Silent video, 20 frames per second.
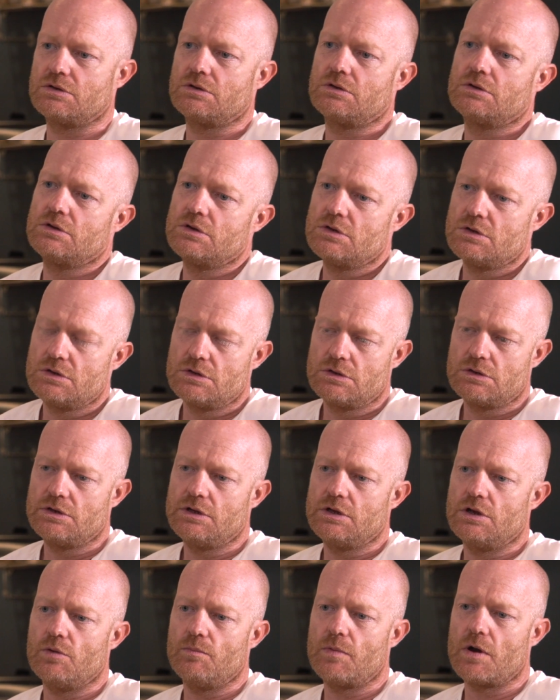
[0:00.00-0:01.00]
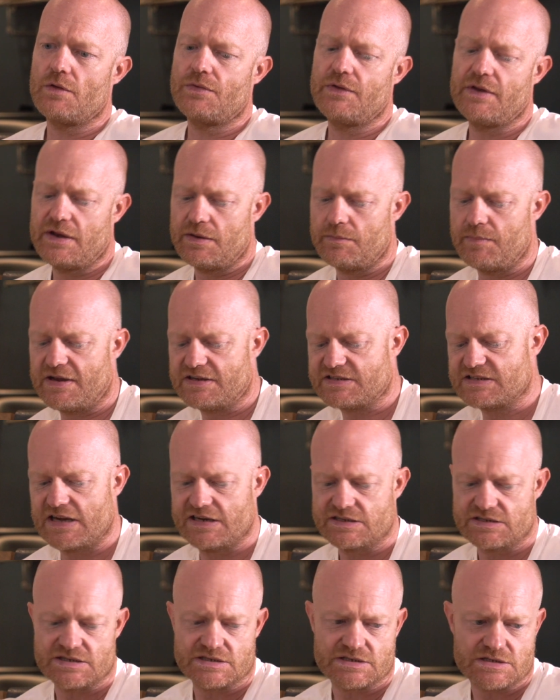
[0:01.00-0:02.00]
You know, but I think the best
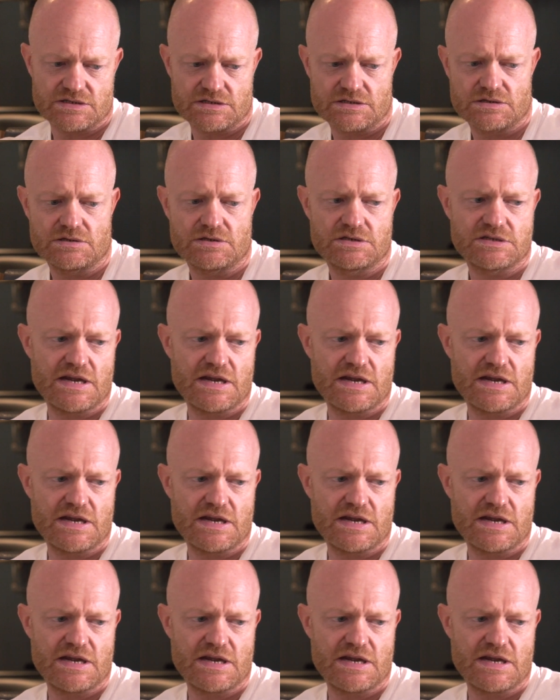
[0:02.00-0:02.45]
actors